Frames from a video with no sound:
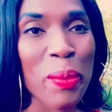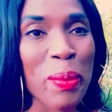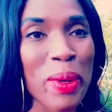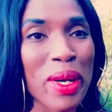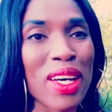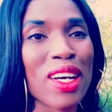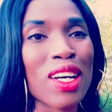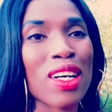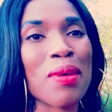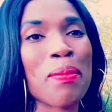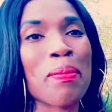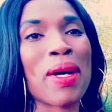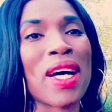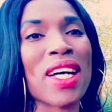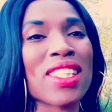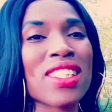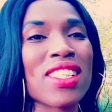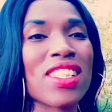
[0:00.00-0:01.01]
Welcome
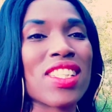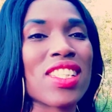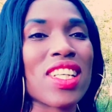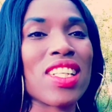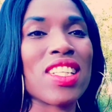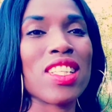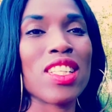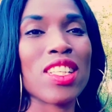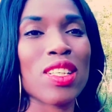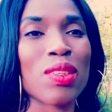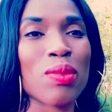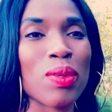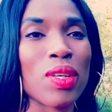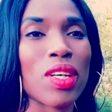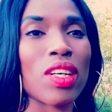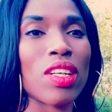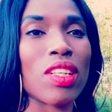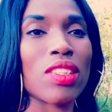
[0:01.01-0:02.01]
back to Cheeenique
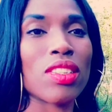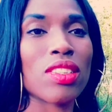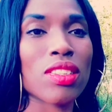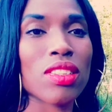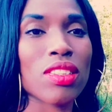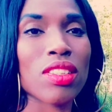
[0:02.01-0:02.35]
World.